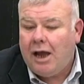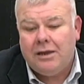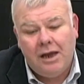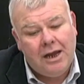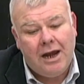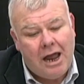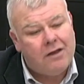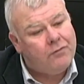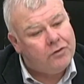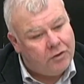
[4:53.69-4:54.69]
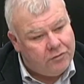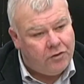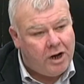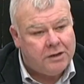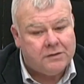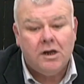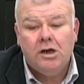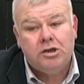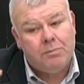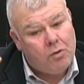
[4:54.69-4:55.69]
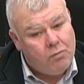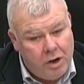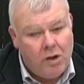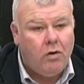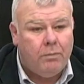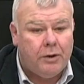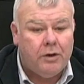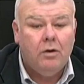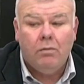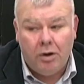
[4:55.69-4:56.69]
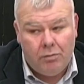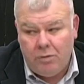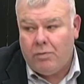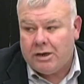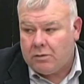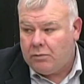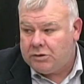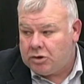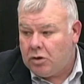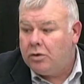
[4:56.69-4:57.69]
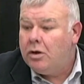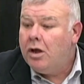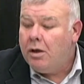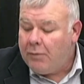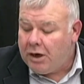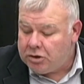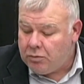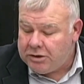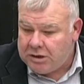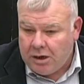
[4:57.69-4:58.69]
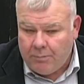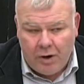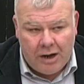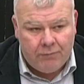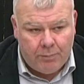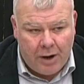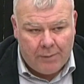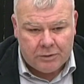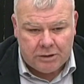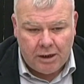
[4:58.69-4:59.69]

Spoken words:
they can ask for their drains to be reopened where re-wetting was done because you went in on private property.